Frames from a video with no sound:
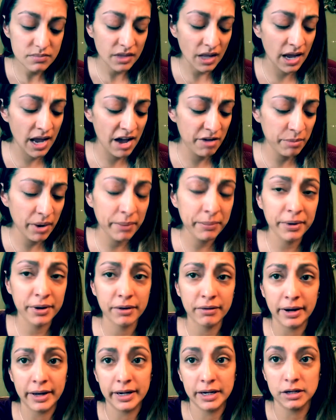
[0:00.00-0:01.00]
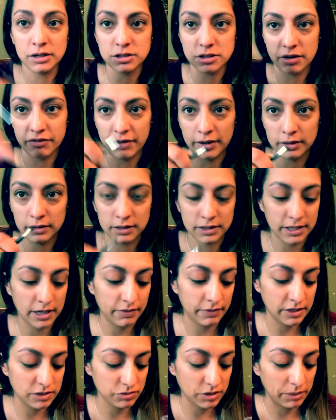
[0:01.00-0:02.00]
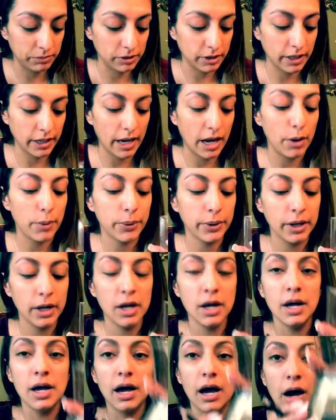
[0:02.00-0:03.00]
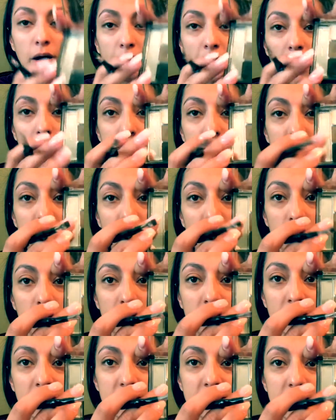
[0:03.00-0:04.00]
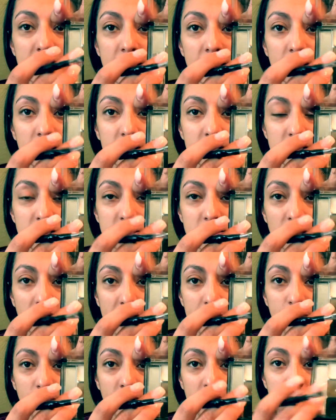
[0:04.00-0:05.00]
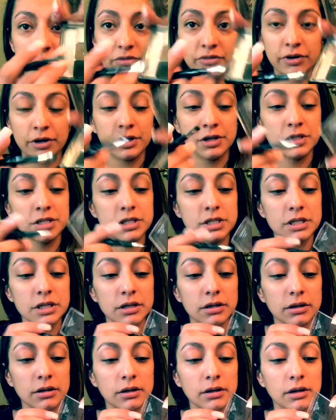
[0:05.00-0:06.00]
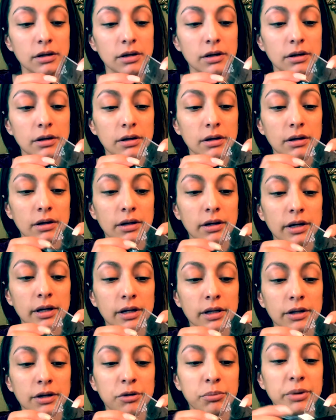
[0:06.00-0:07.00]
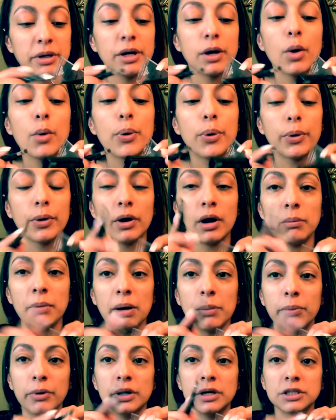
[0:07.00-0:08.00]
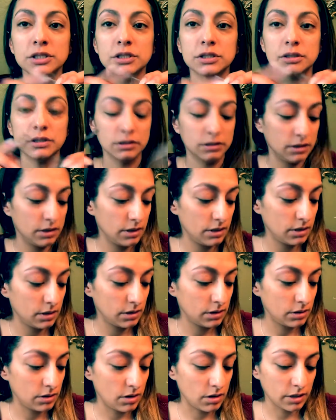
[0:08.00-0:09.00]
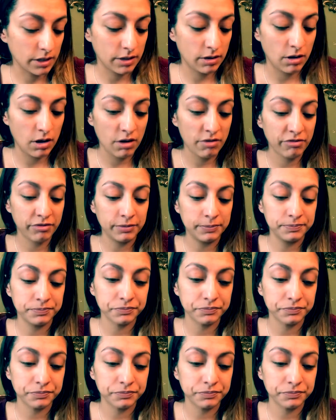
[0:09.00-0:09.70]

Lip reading: I have my mirror right here, so if I look down, that's what I'm looking at. Okay, I'm gonna go in and take this light brown first, get a little bit on my brush, knock it off.